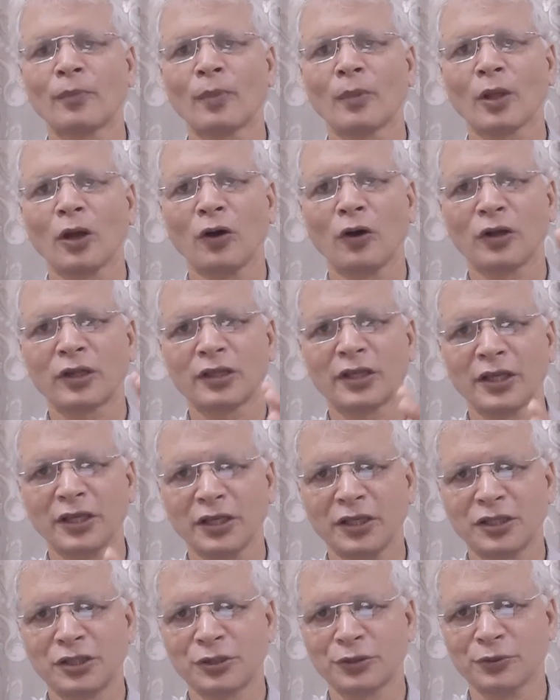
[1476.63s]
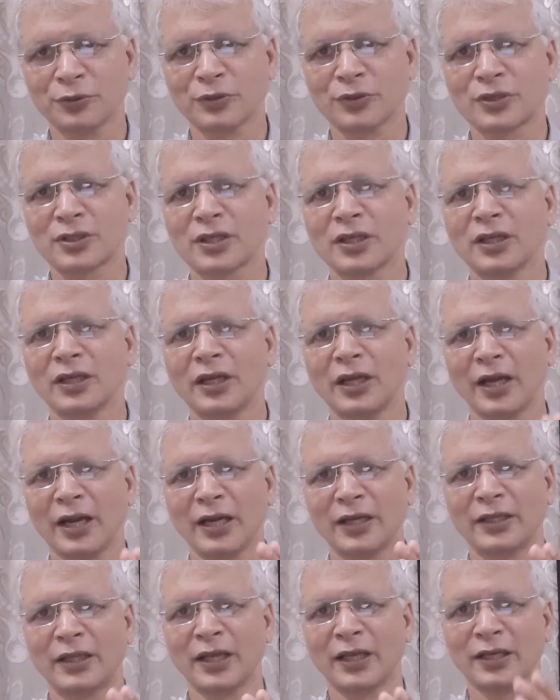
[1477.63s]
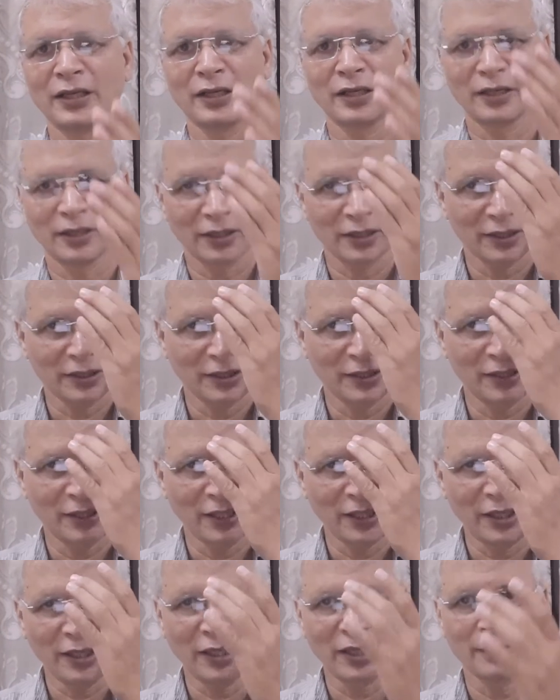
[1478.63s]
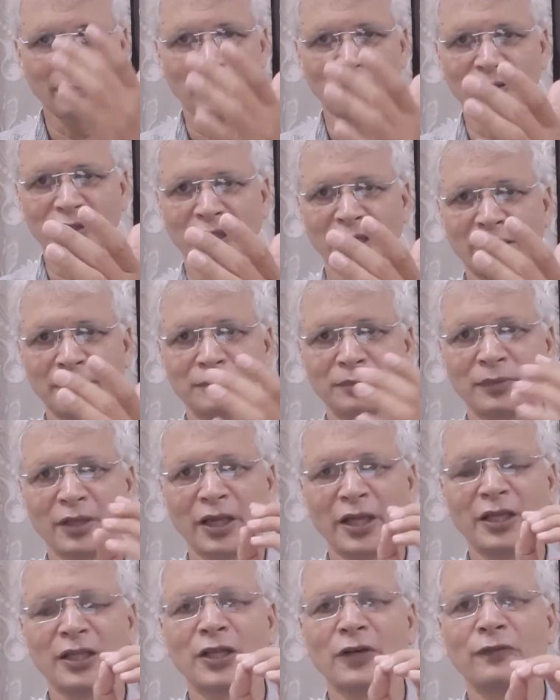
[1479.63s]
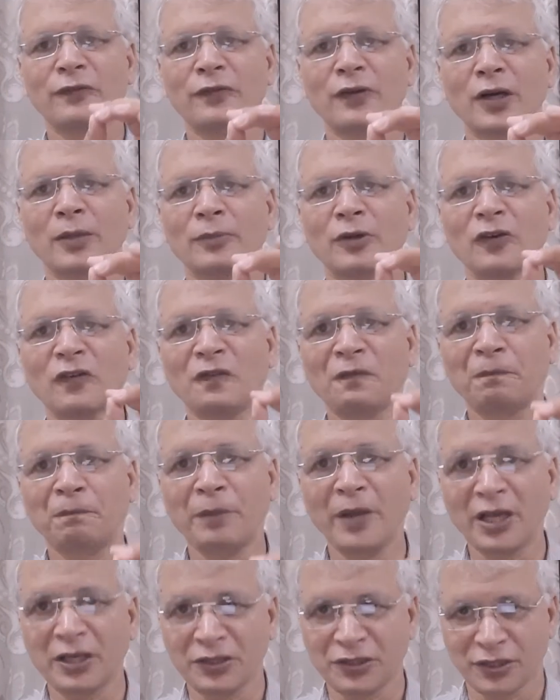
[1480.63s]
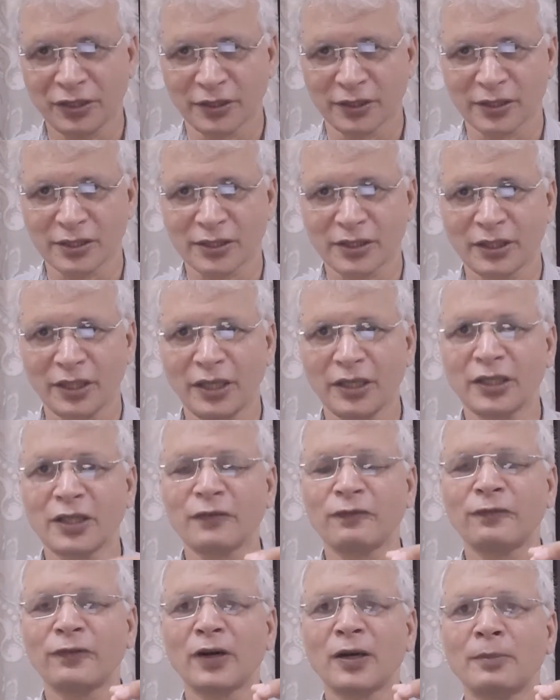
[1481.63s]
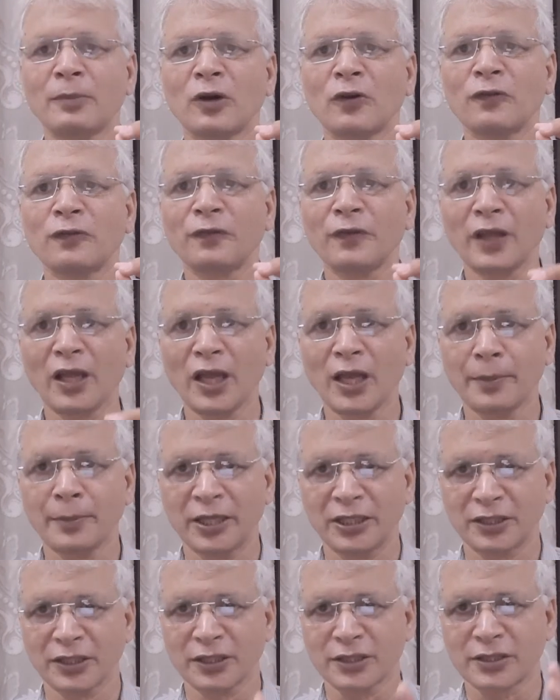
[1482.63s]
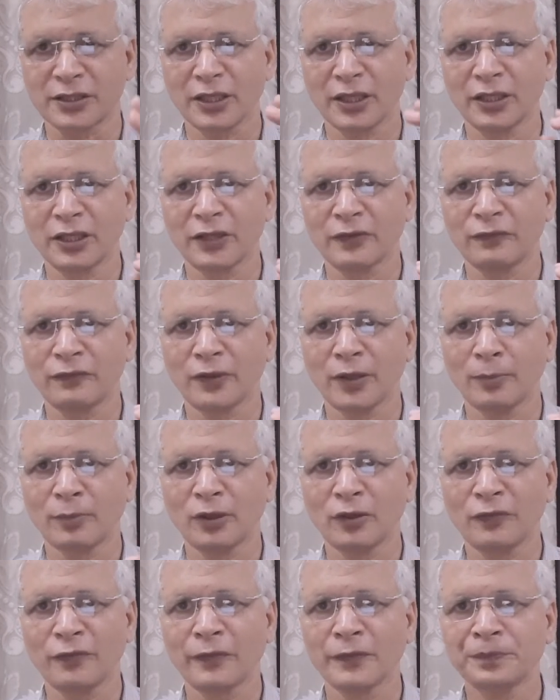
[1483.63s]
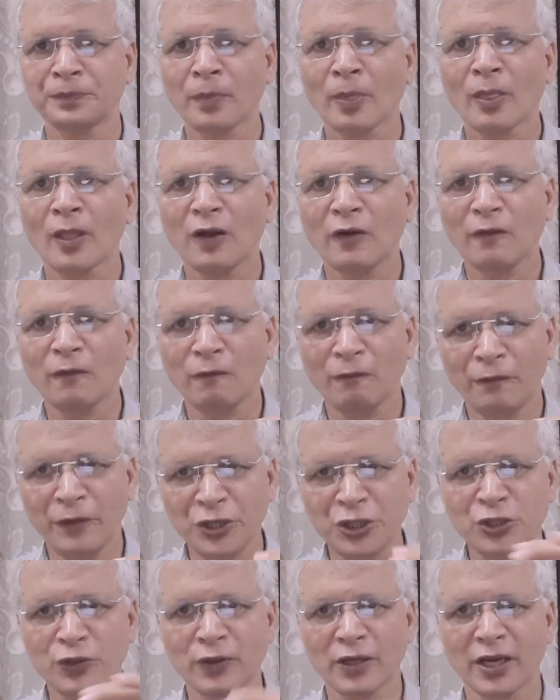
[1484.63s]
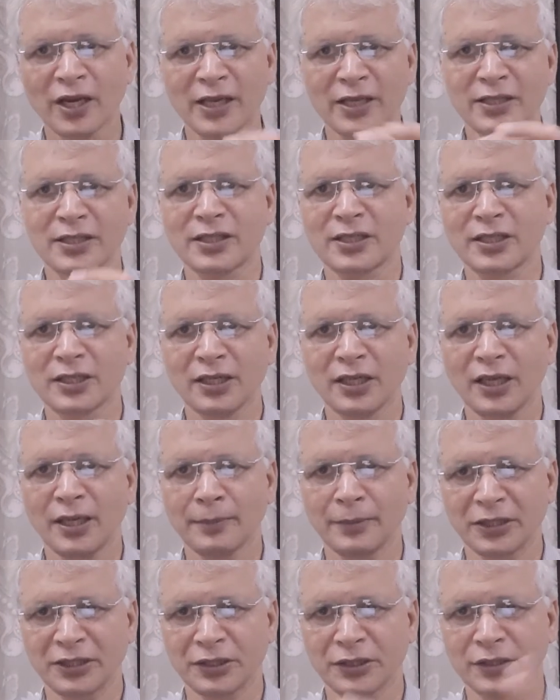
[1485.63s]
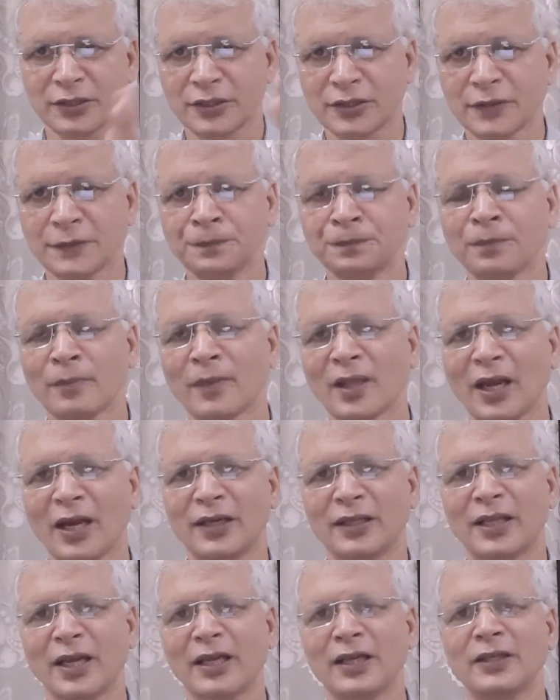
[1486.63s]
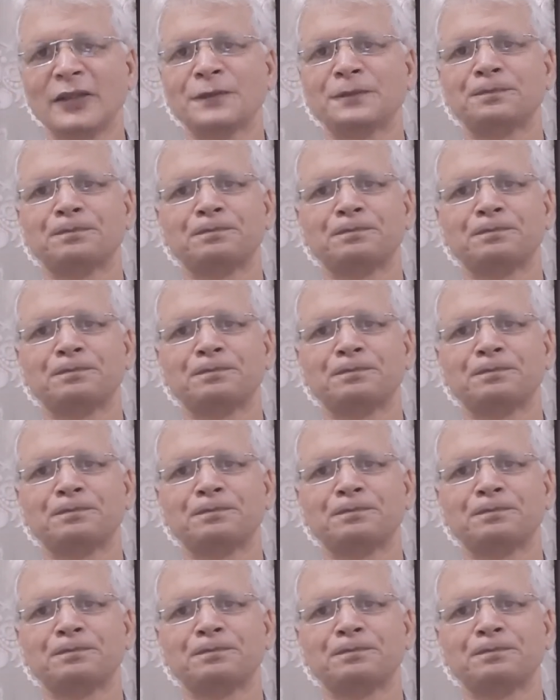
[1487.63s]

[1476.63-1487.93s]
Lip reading: or the issues, and then think about them in the form of pictures, in the form of images, in the form of visualized images. And then